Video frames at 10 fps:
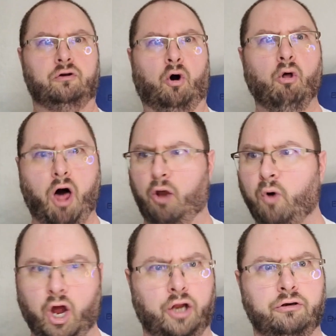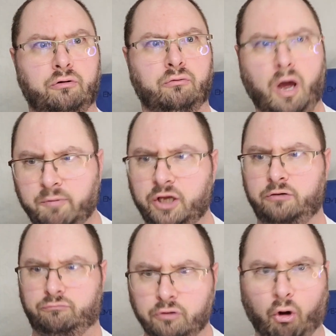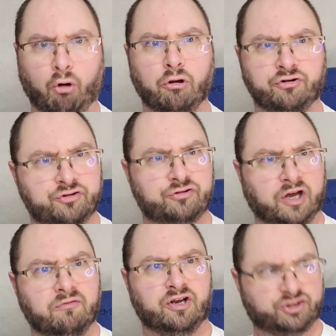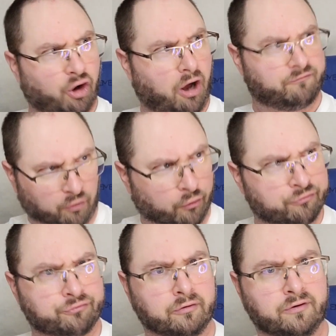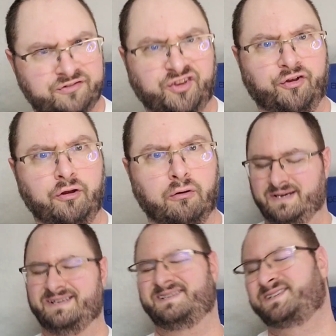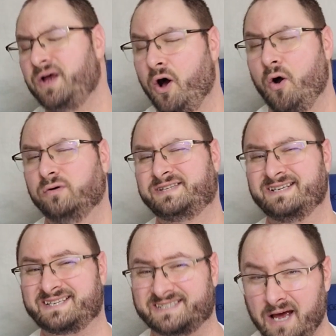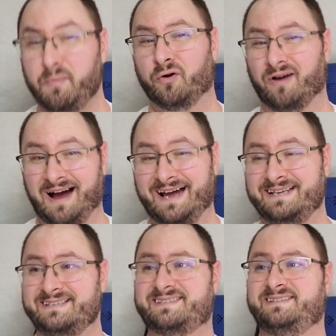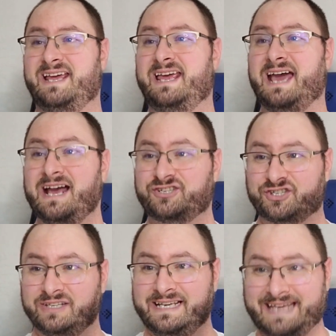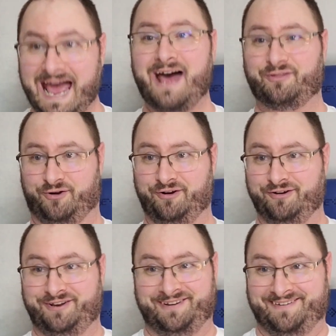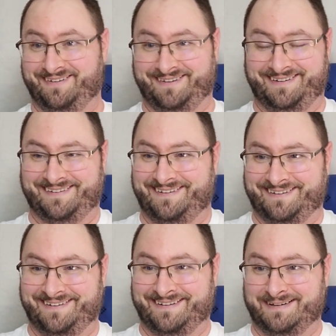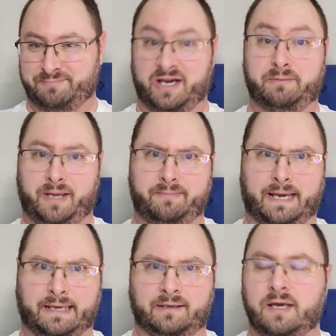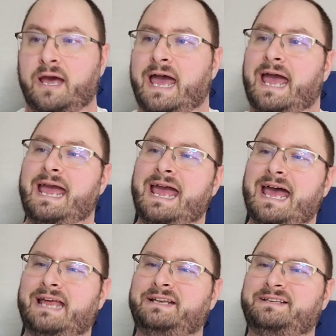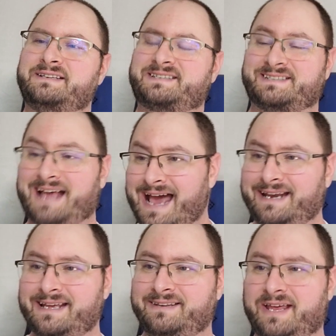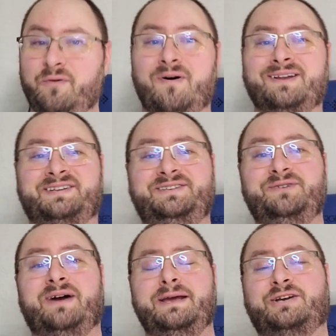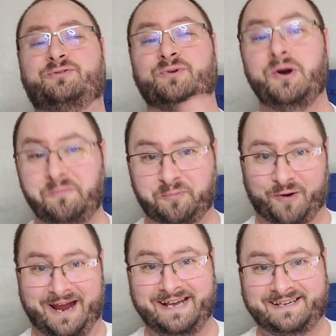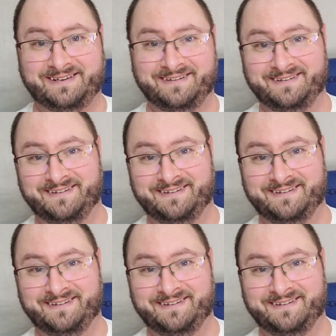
hold on, wait. I mean, you know, let's just give it a shot first. Let's see. So, to summarize, they actually gathered behind my back and decided they wanted to do a group break